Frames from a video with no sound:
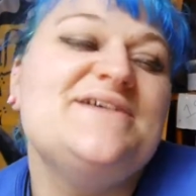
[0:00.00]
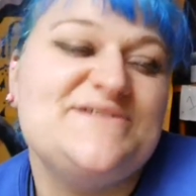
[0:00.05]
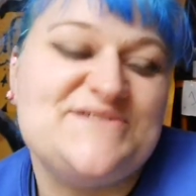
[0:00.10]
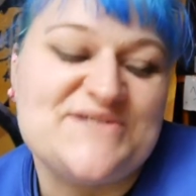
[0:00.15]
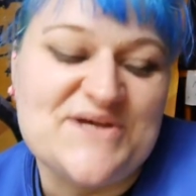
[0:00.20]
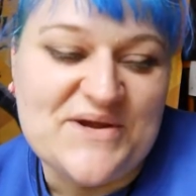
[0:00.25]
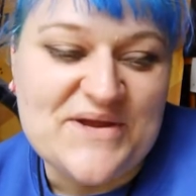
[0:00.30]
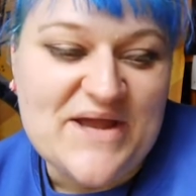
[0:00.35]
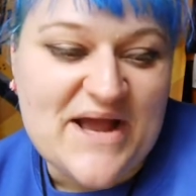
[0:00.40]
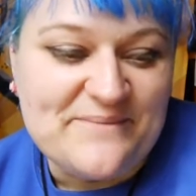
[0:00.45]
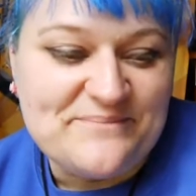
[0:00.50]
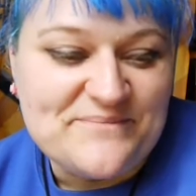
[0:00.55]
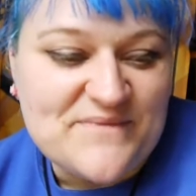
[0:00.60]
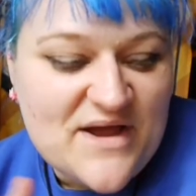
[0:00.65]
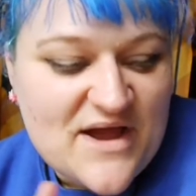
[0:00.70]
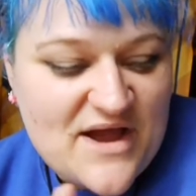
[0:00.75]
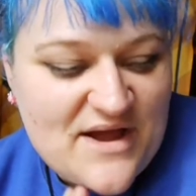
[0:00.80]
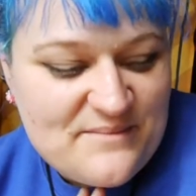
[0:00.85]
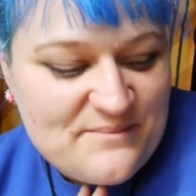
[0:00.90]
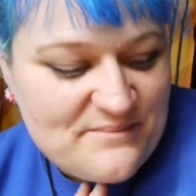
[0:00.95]
So yeah,
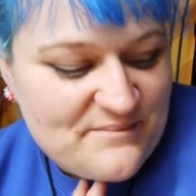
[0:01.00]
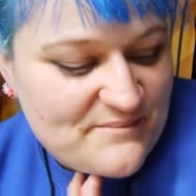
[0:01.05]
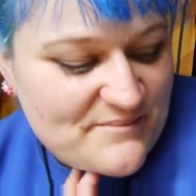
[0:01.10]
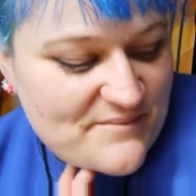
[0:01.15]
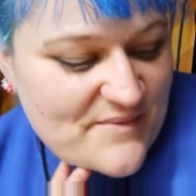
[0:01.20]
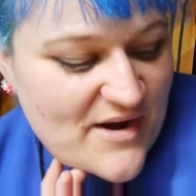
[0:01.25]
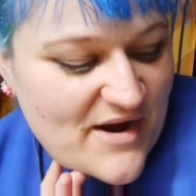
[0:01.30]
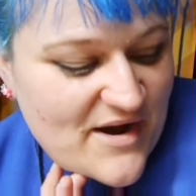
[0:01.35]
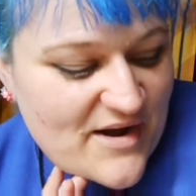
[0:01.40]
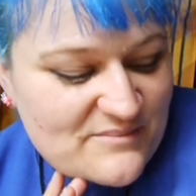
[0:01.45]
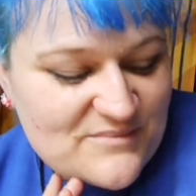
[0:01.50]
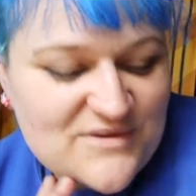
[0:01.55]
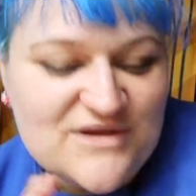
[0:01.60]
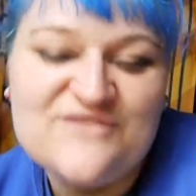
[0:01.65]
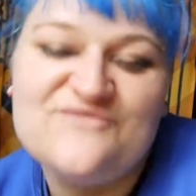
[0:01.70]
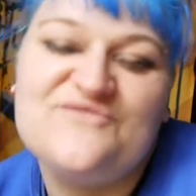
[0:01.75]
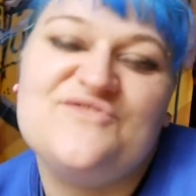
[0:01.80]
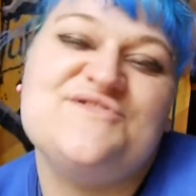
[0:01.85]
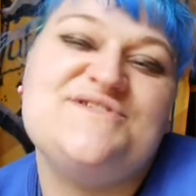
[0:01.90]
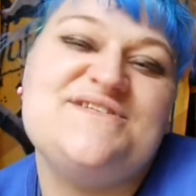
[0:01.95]
I'm
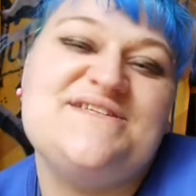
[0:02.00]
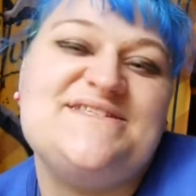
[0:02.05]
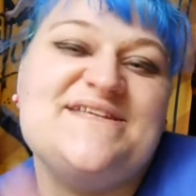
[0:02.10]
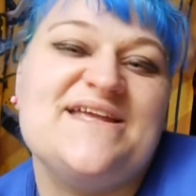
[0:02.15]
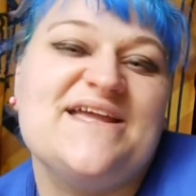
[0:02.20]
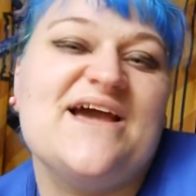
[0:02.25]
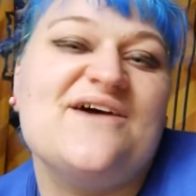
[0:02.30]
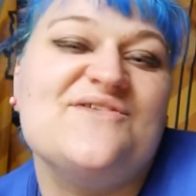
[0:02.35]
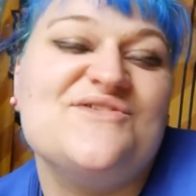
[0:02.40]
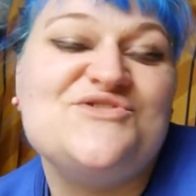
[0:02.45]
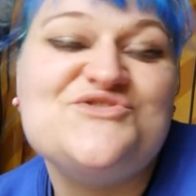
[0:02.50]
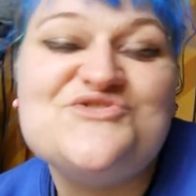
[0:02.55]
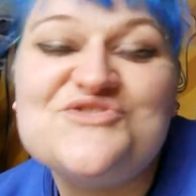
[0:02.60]
looking forward to seeing how